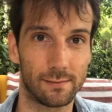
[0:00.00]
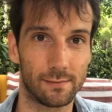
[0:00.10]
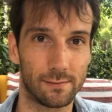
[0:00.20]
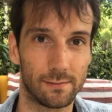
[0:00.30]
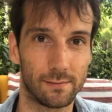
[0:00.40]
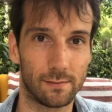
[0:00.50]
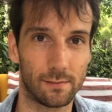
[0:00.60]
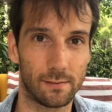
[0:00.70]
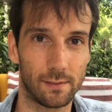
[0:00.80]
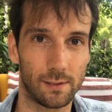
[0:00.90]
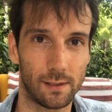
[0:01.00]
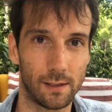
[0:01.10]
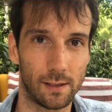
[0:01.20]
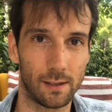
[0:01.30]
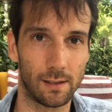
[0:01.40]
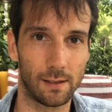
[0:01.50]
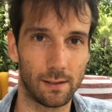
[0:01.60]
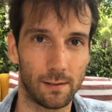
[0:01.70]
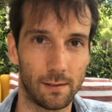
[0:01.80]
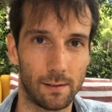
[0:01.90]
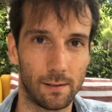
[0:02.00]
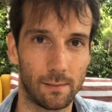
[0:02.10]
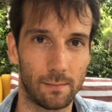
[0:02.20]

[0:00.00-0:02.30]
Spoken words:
No one is speaking in this clip.